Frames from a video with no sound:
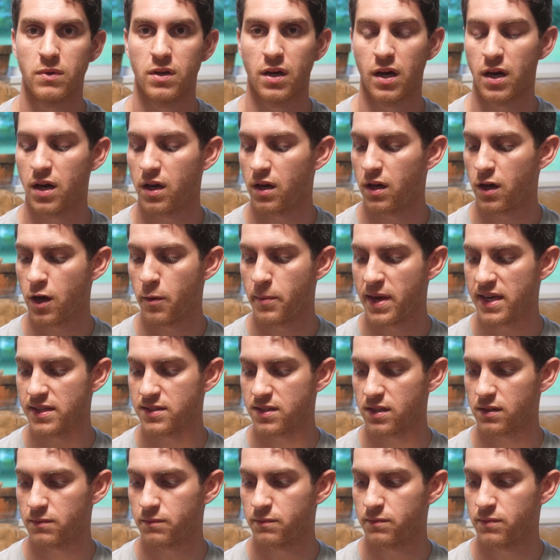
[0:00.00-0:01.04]

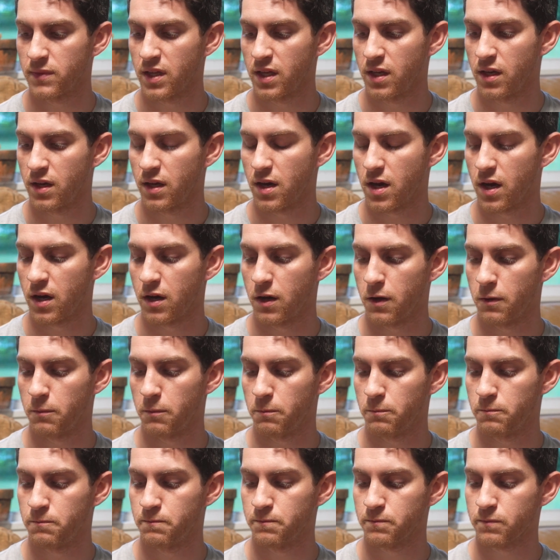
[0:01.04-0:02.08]
amazing.
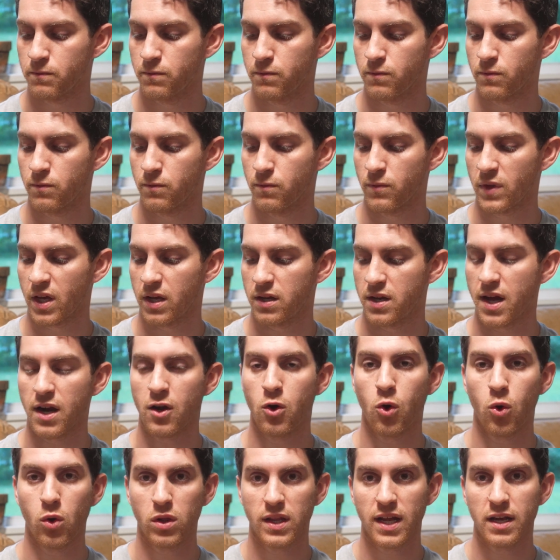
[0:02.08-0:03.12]
Not a
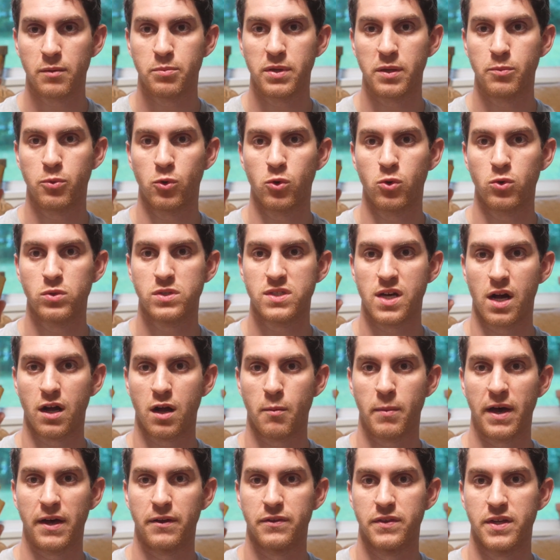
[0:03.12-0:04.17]
whole lot of people talk
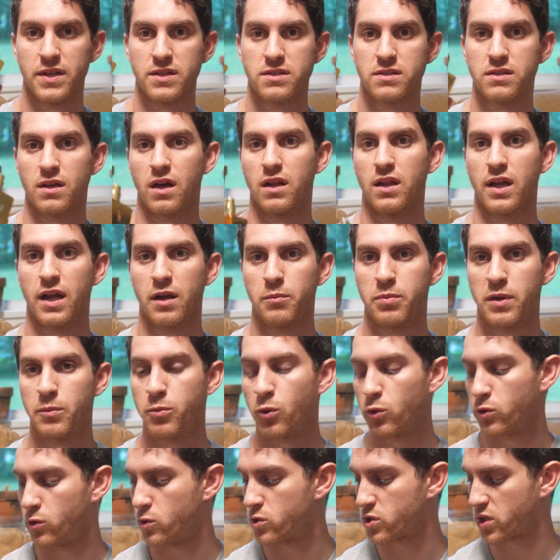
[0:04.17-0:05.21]
about this. A lot of
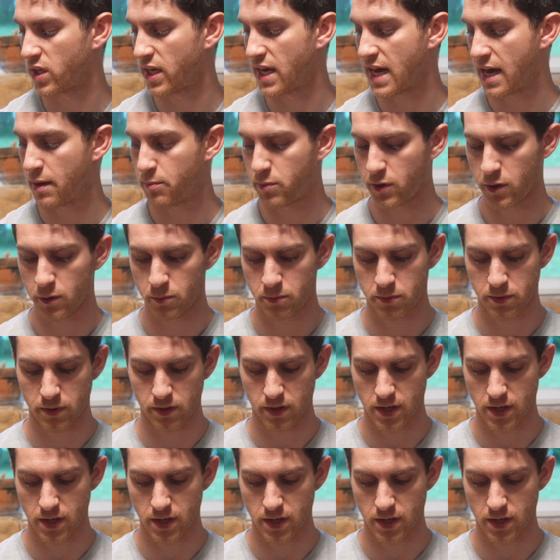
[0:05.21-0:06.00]
people usually hype up